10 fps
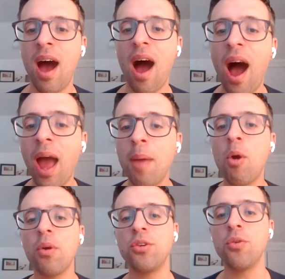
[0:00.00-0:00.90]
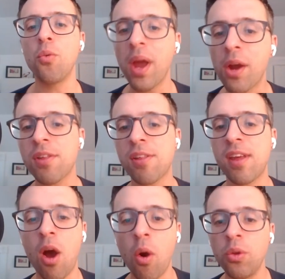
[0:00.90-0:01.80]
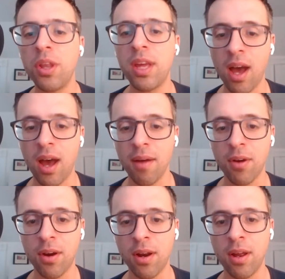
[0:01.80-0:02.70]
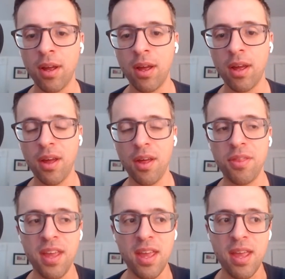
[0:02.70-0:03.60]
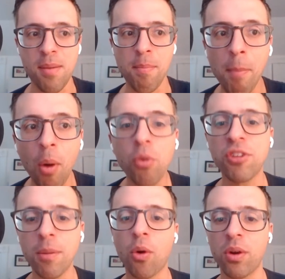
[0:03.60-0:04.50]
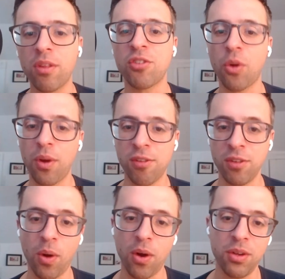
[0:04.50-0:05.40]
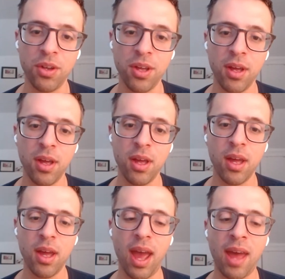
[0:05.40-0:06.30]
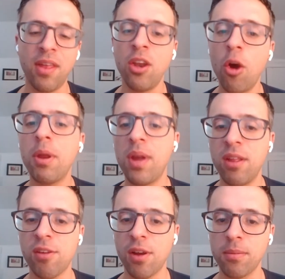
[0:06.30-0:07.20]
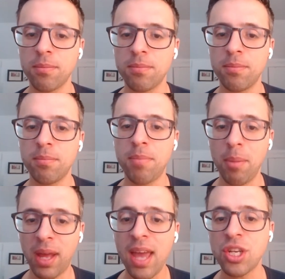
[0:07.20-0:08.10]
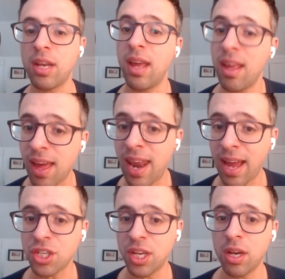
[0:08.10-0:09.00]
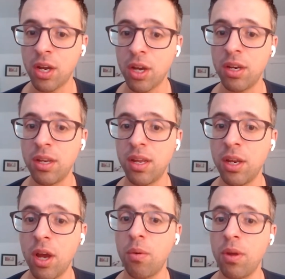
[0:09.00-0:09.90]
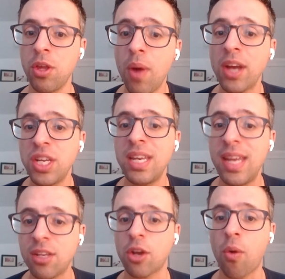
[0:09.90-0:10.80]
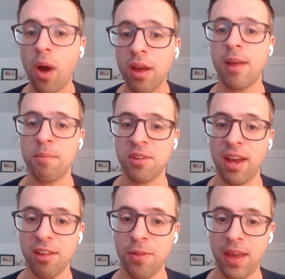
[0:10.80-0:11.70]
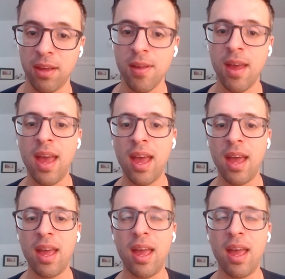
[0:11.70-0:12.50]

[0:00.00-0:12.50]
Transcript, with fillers: I am going to rigorously only cover the most important stories in the world. Yeah. And then nobody reads your publication. Is that actually a good, you know, you actually need to cross subsidize things. Yeah.